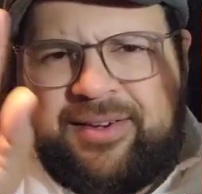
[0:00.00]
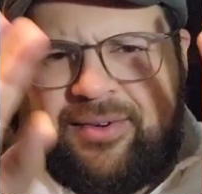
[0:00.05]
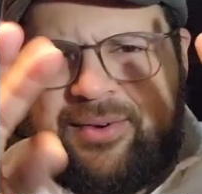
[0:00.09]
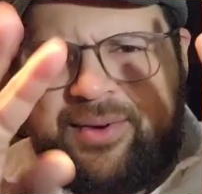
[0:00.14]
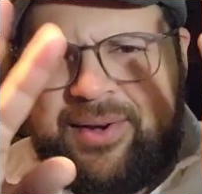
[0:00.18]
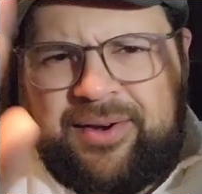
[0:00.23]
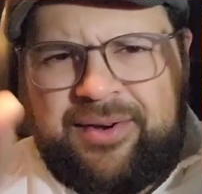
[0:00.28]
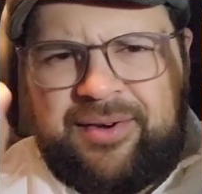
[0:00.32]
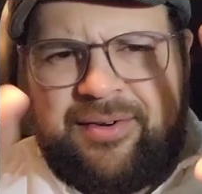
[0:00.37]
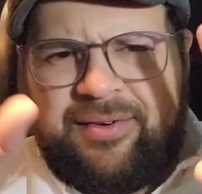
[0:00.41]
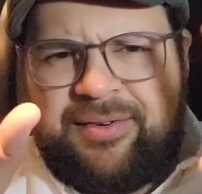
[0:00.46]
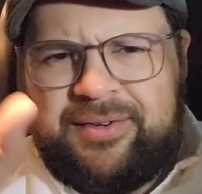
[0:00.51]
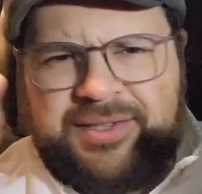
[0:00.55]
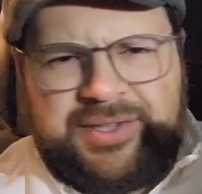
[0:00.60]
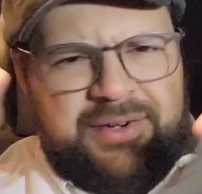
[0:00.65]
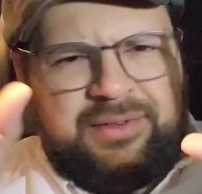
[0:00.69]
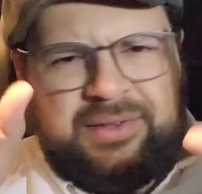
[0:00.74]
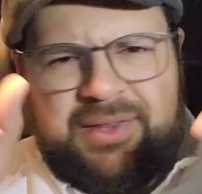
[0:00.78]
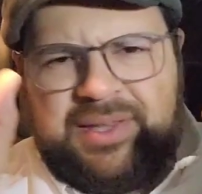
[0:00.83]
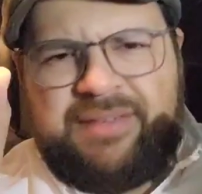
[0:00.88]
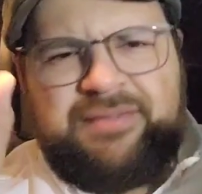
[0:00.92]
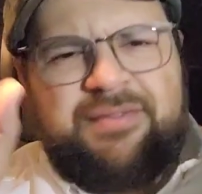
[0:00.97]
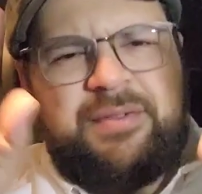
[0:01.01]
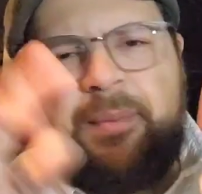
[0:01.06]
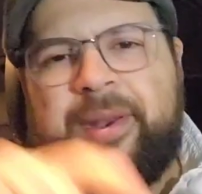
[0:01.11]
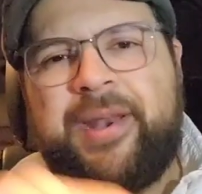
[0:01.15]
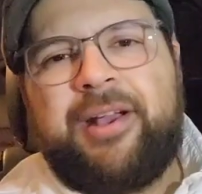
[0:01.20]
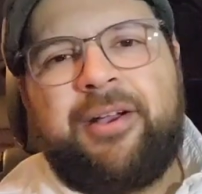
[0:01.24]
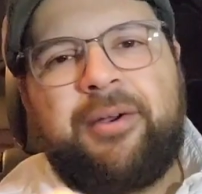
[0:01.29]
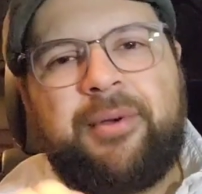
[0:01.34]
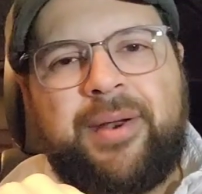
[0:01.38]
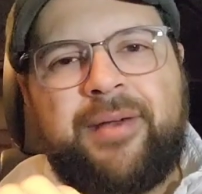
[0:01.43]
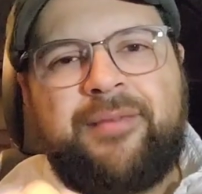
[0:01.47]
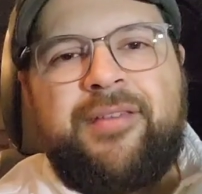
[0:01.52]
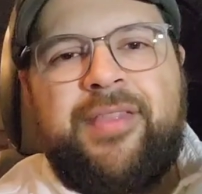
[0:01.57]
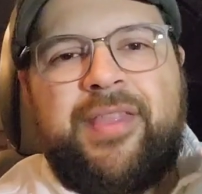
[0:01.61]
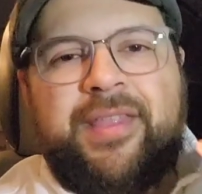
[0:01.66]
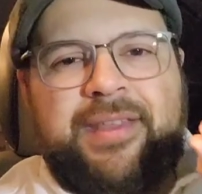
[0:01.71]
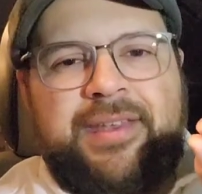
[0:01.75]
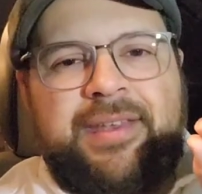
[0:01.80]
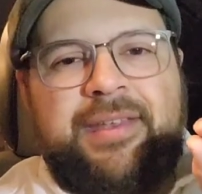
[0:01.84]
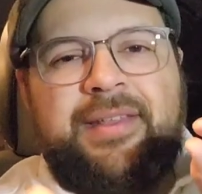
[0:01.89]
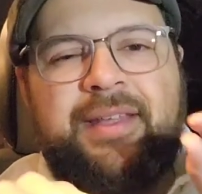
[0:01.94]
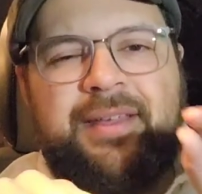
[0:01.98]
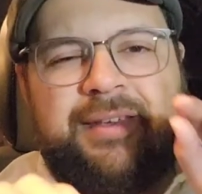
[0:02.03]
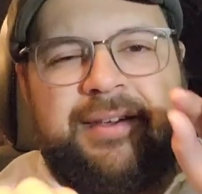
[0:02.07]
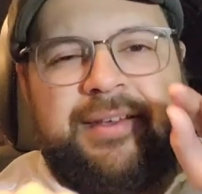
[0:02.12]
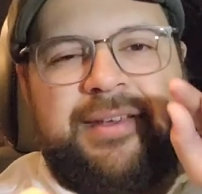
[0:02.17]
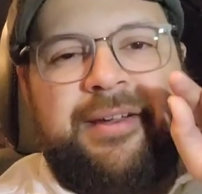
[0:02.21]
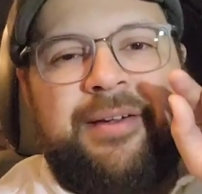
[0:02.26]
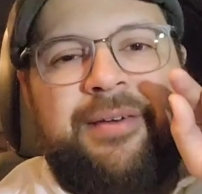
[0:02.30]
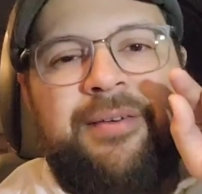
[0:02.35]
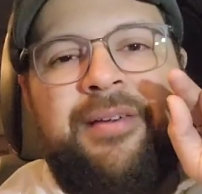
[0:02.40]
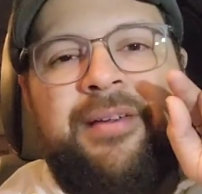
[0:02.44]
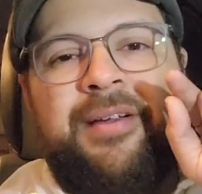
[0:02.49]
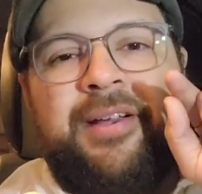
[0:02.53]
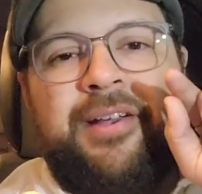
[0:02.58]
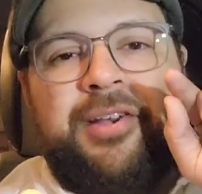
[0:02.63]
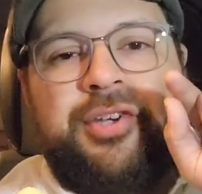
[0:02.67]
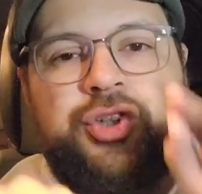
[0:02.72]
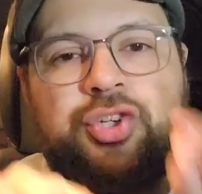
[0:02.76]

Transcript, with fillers: you hear her, you leave the meeting or whatever, and then, like, you know,